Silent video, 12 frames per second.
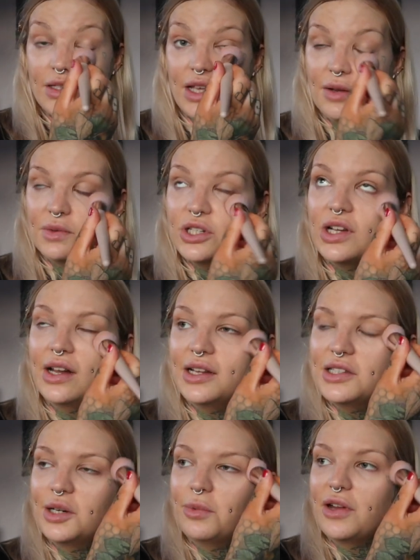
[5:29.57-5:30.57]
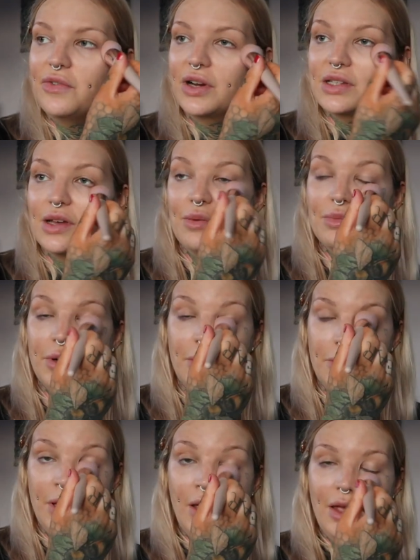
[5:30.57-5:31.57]
So Charlotte Tilbury, for
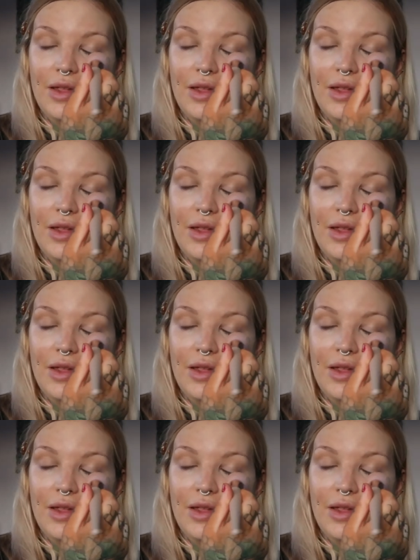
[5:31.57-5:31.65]
example,